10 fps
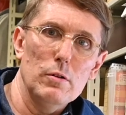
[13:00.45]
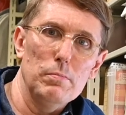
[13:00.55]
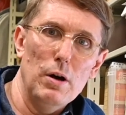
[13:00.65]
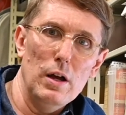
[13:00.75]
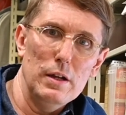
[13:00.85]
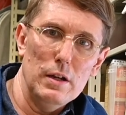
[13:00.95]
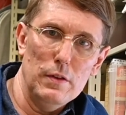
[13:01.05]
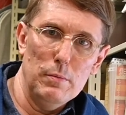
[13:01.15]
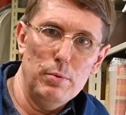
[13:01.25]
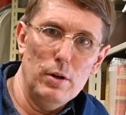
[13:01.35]
they'll buy
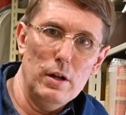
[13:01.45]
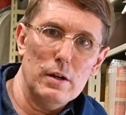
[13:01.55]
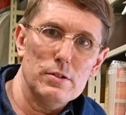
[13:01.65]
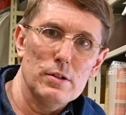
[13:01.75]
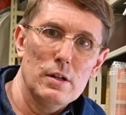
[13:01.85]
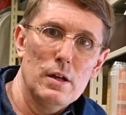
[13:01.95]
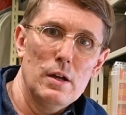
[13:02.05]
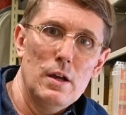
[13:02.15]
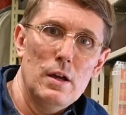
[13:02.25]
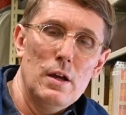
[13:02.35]
another product.
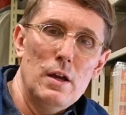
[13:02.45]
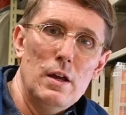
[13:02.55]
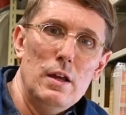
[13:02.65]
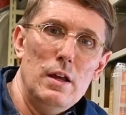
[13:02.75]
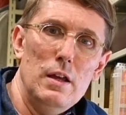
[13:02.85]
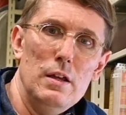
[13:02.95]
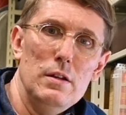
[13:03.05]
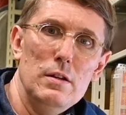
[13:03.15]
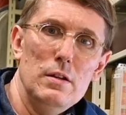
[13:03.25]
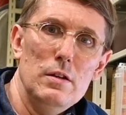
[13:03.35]

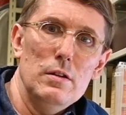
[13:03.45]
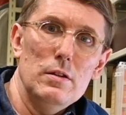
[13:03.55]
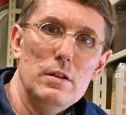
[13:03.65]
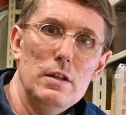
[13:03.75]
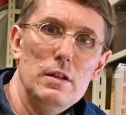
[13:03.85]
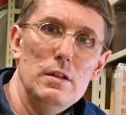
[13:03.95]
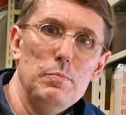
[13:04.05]
In the